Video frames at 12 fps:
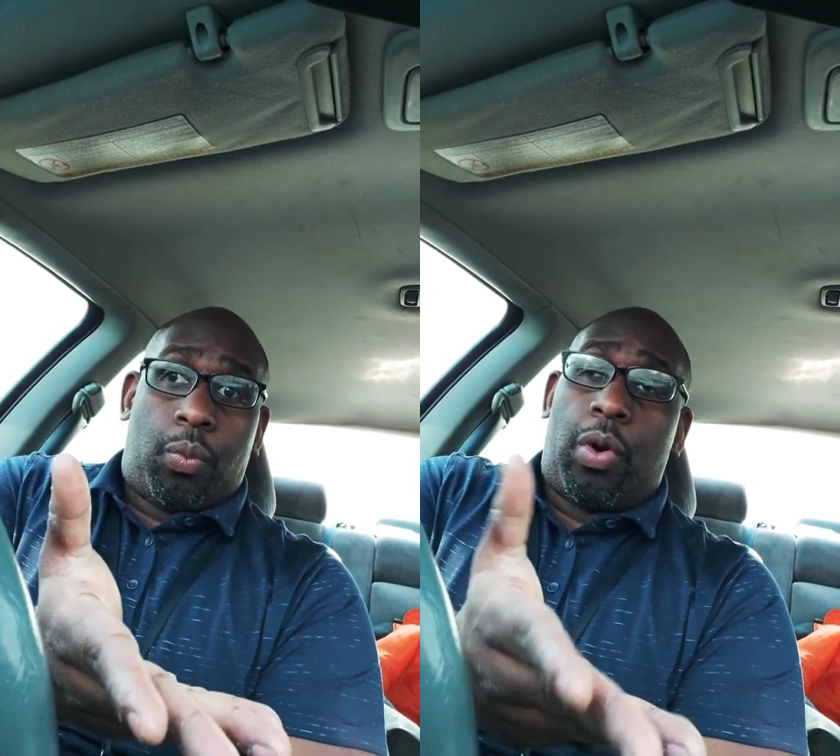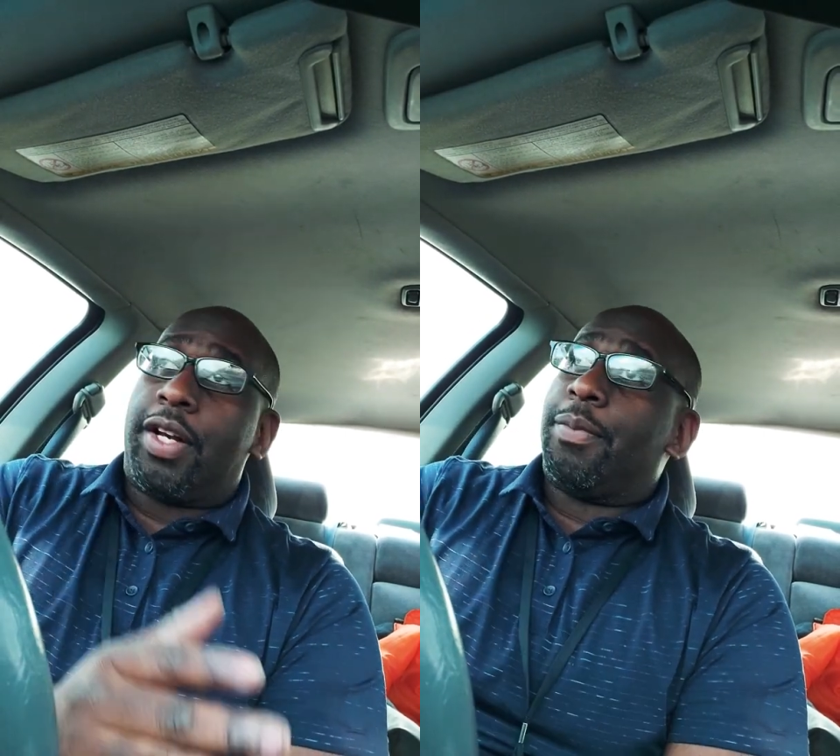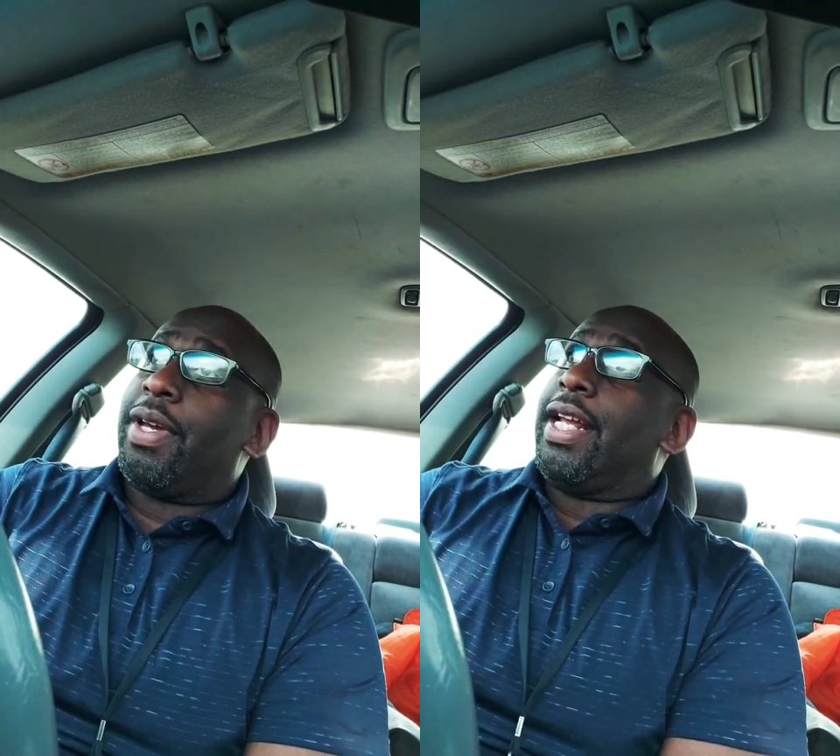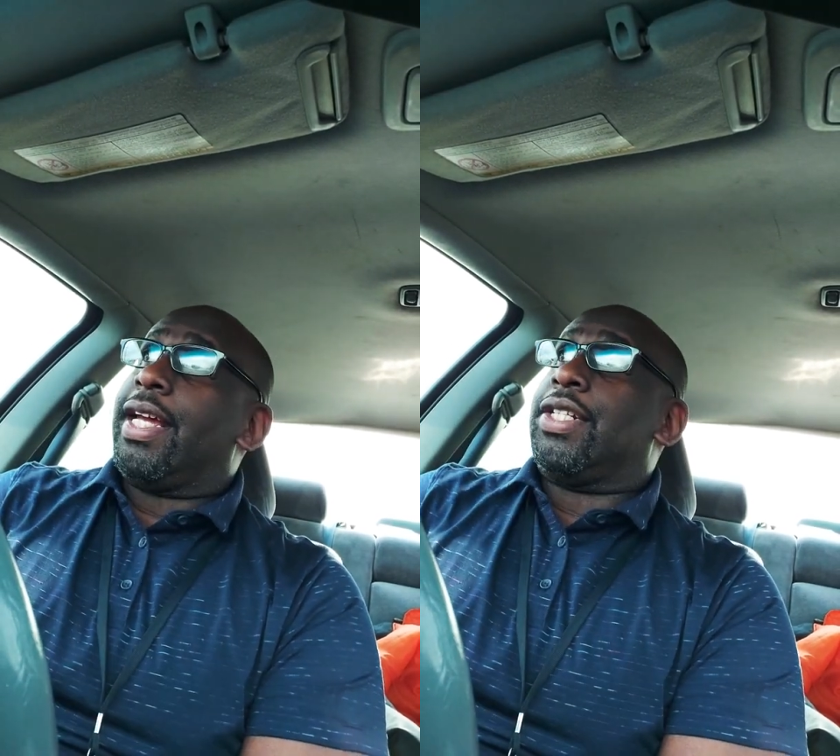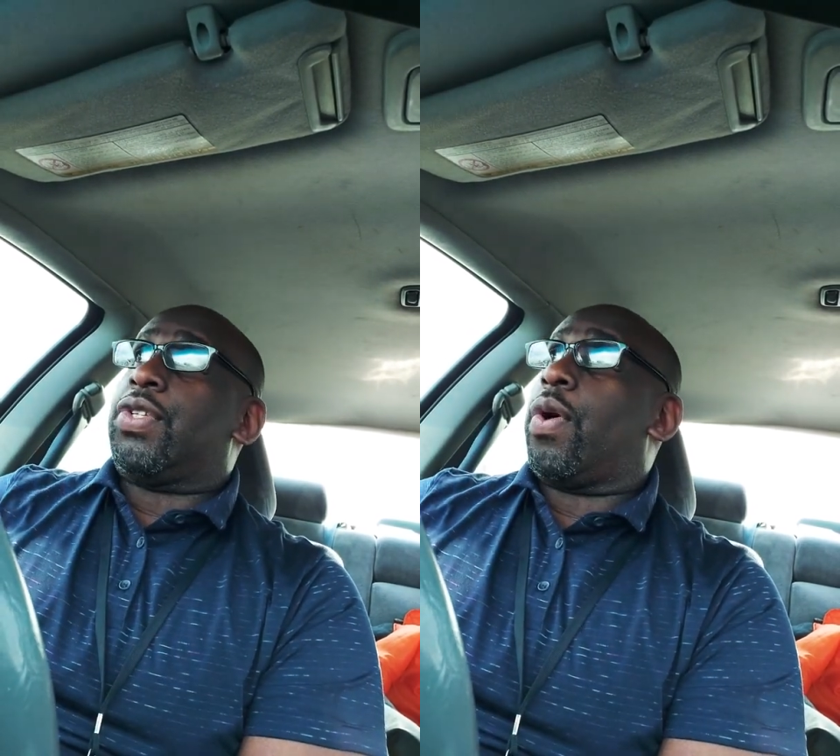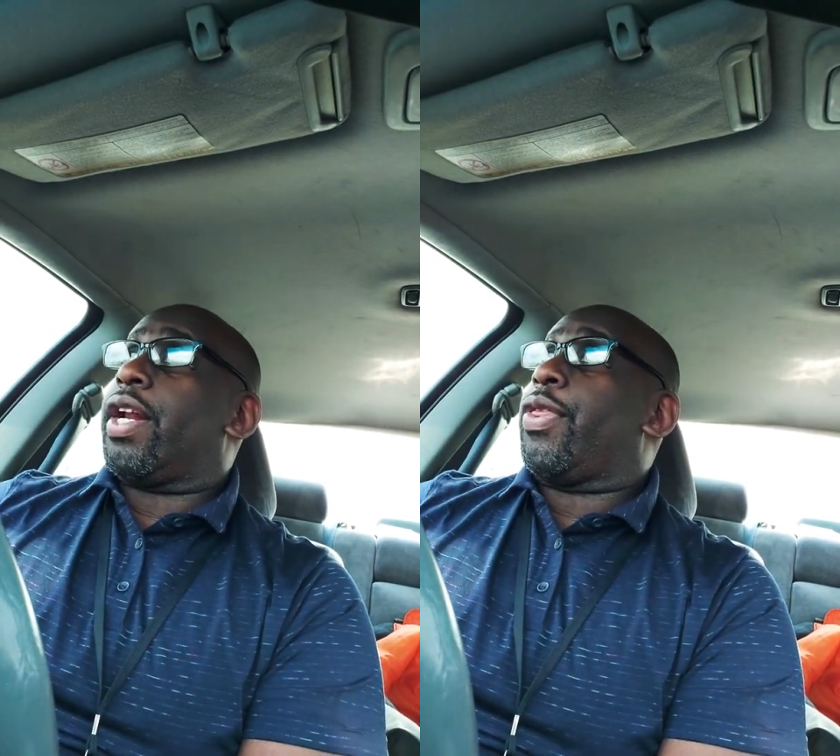1 minute
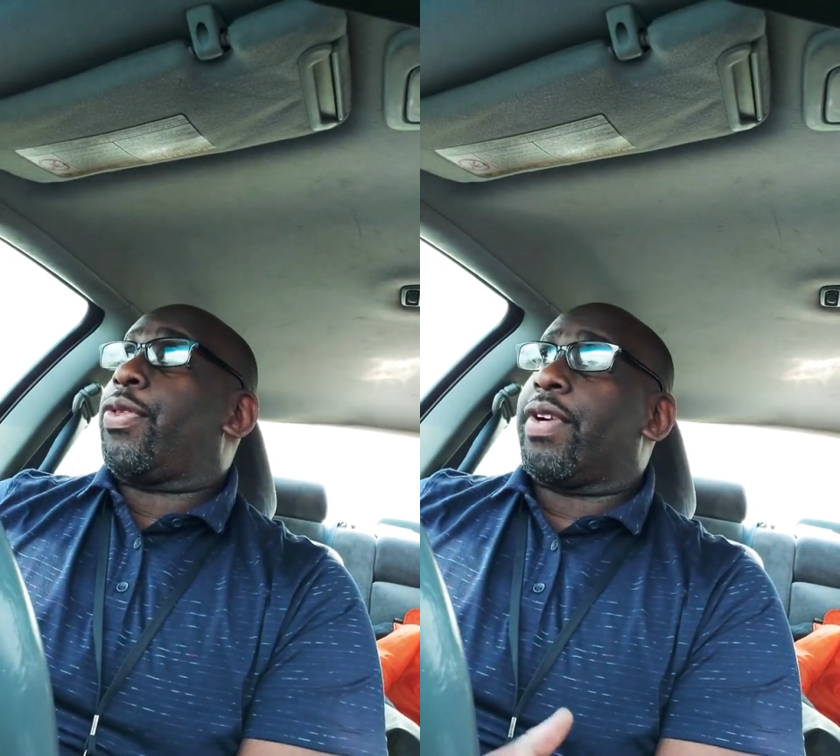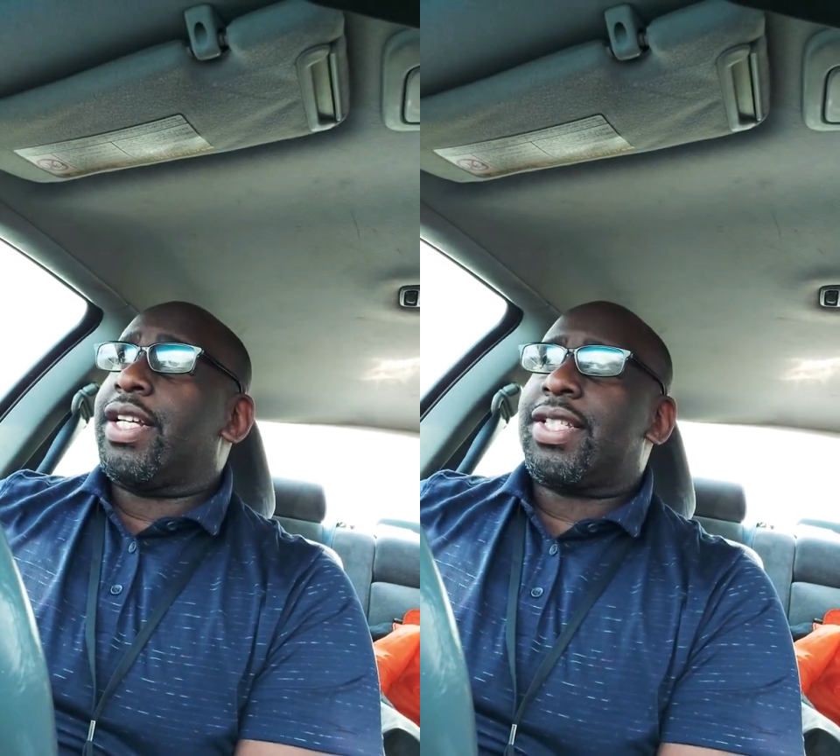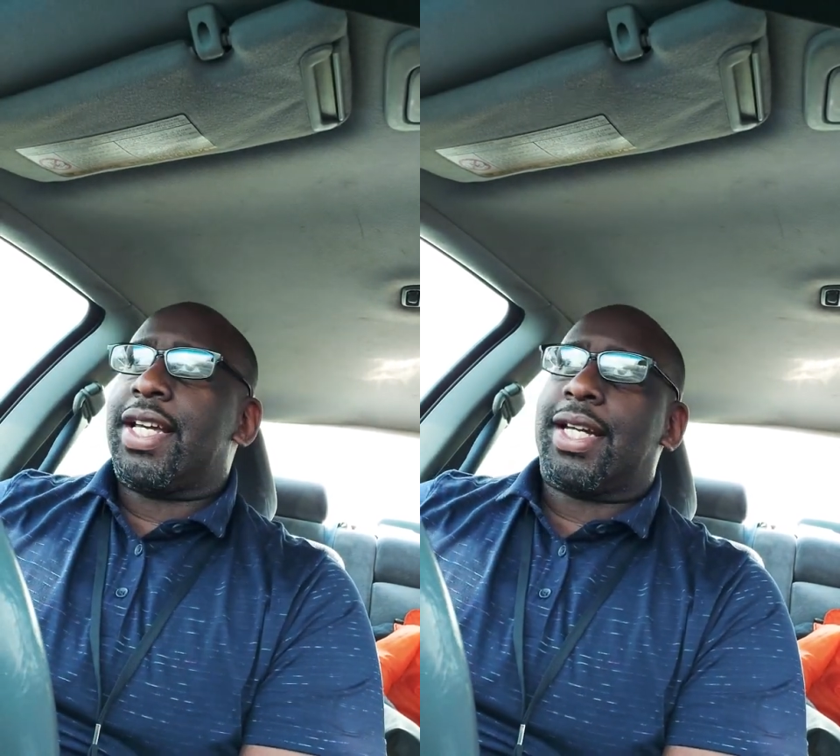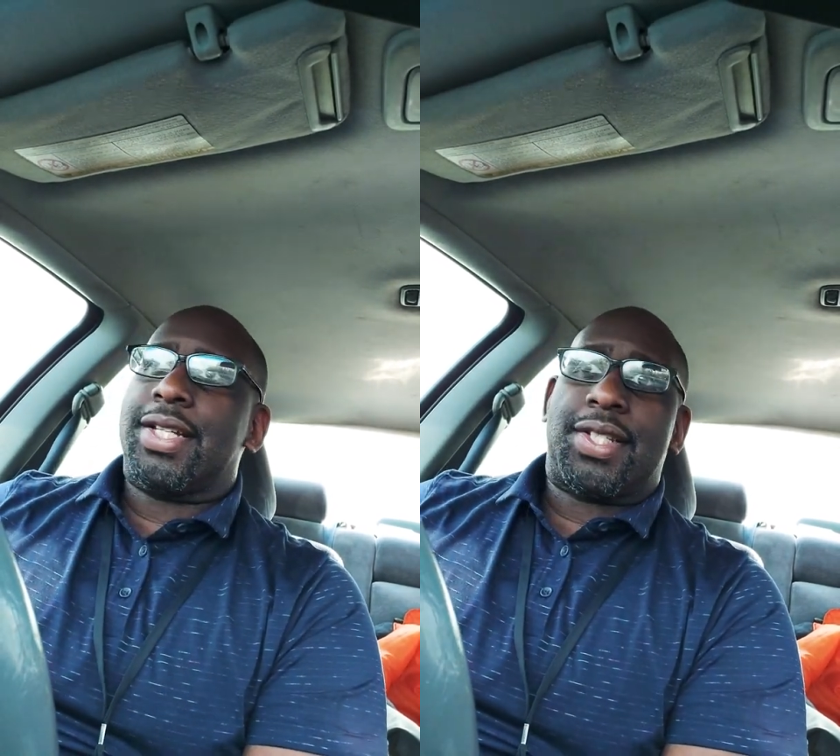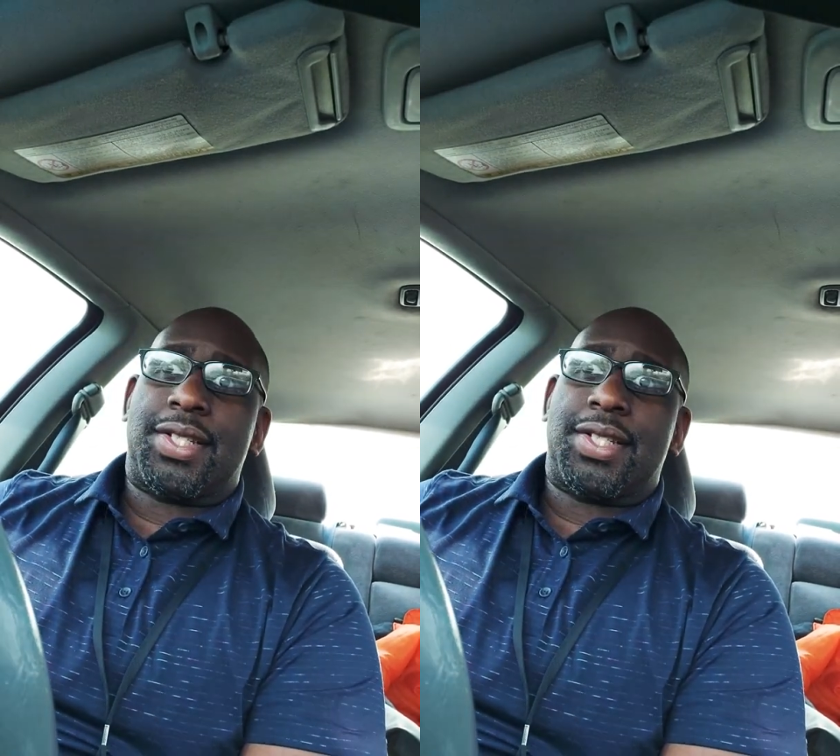and 23 seconds